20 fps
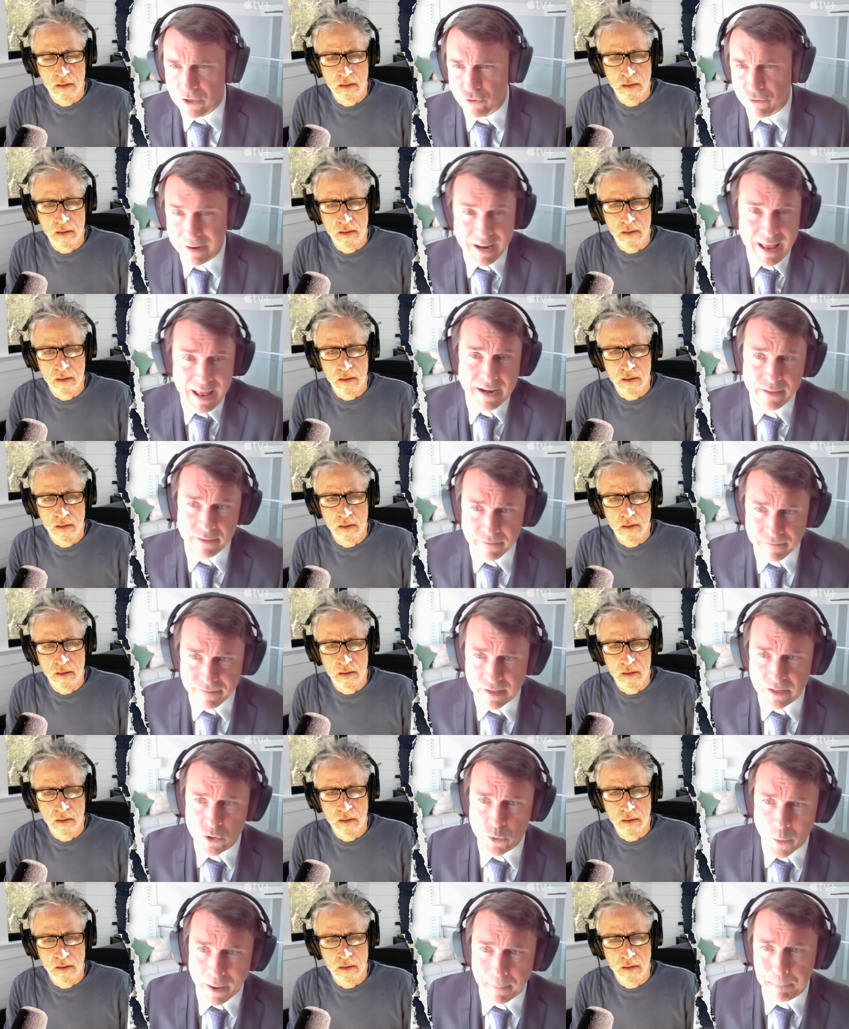Speaker 1: trade ahead of the feed
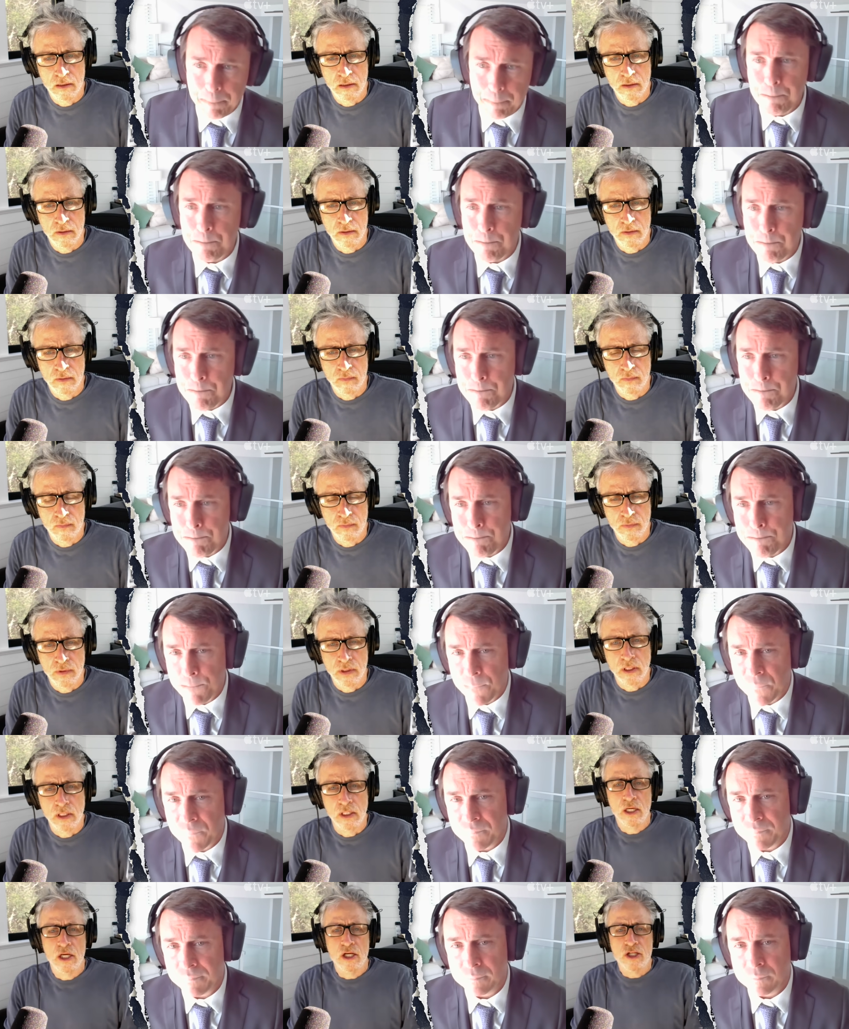as well.
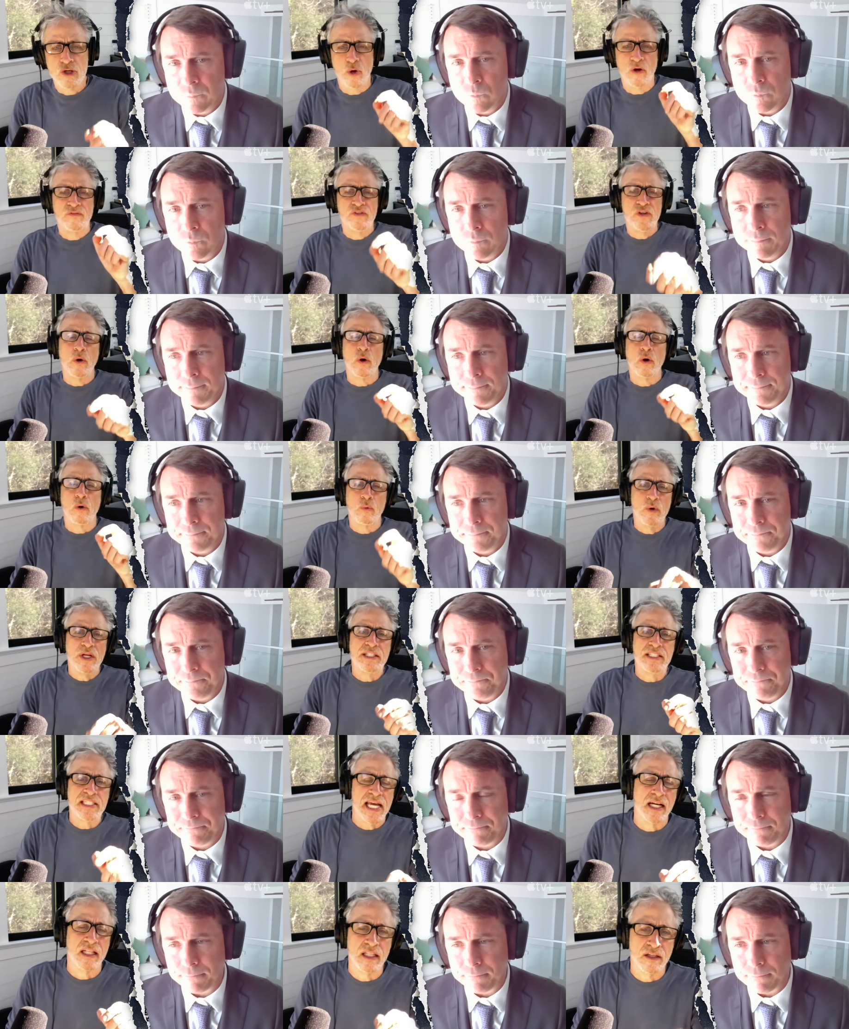
Speaker 2: So if you're a
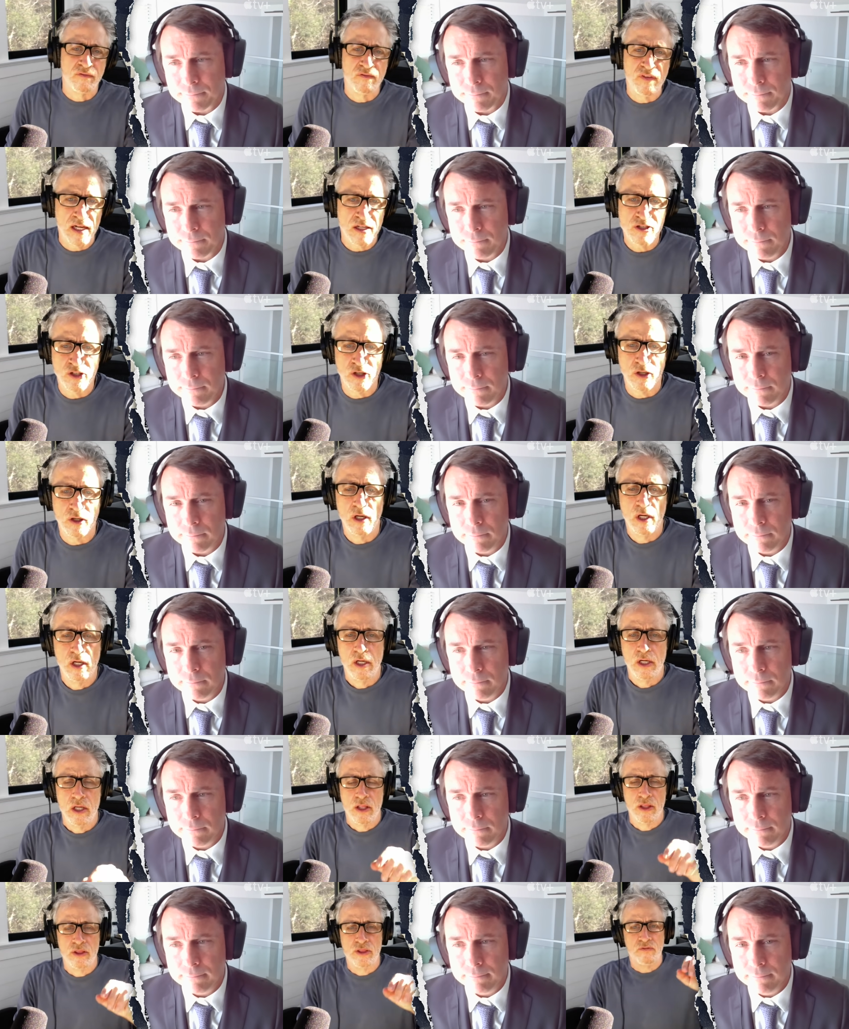retail investor,
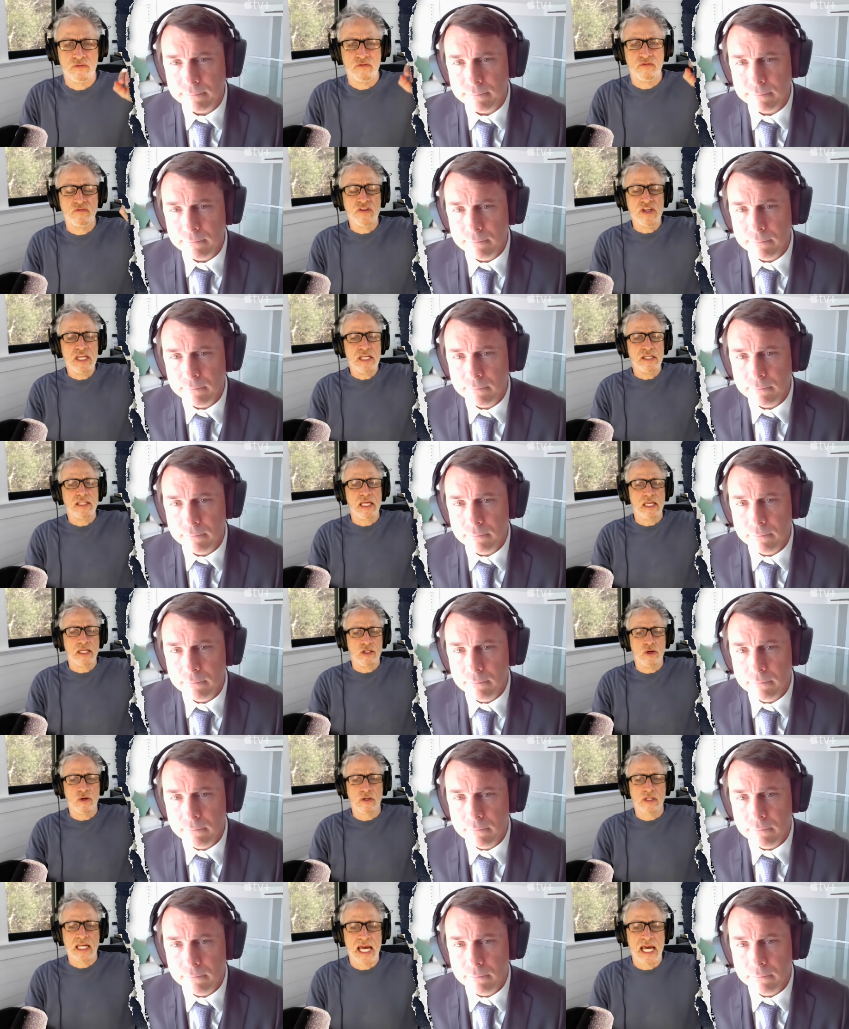the feed that you're
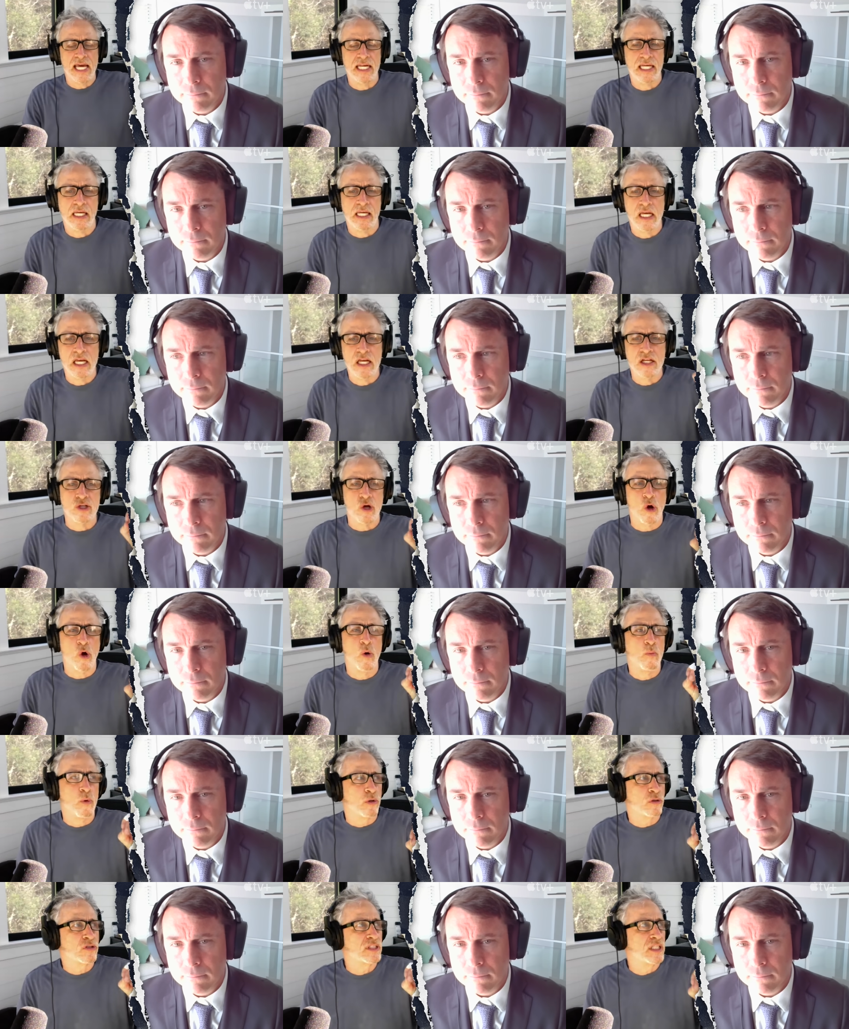getting is
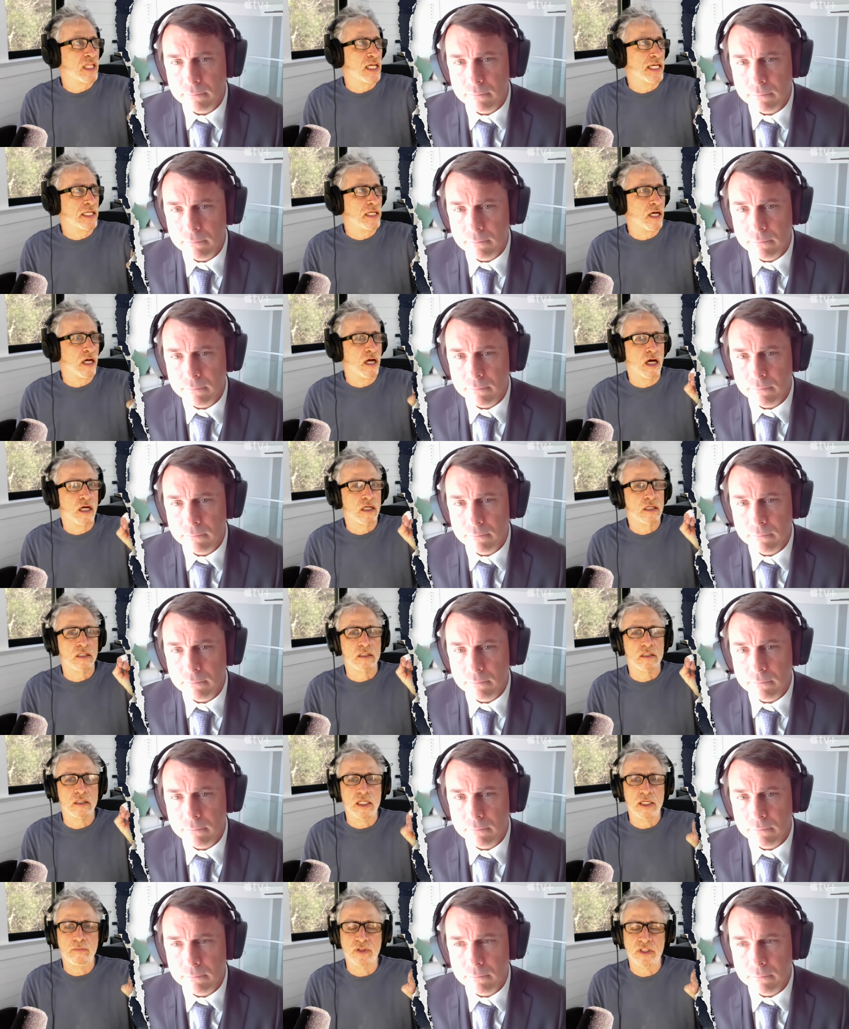almost like a
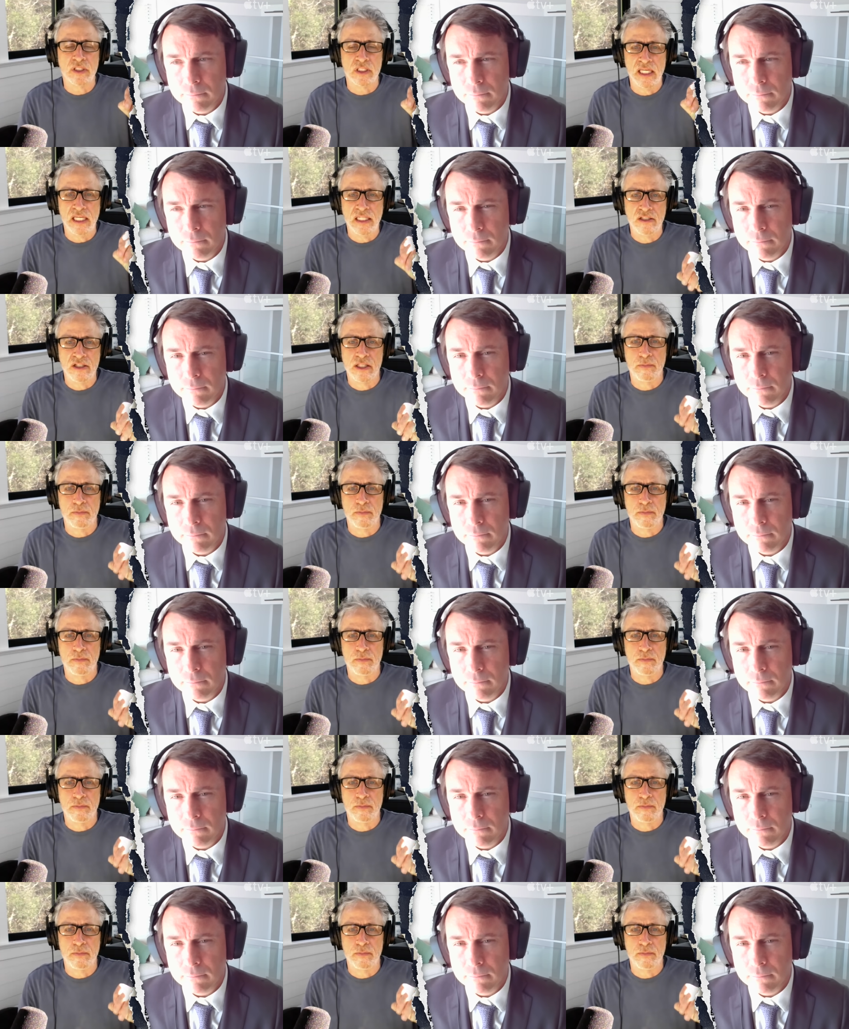glimpse into the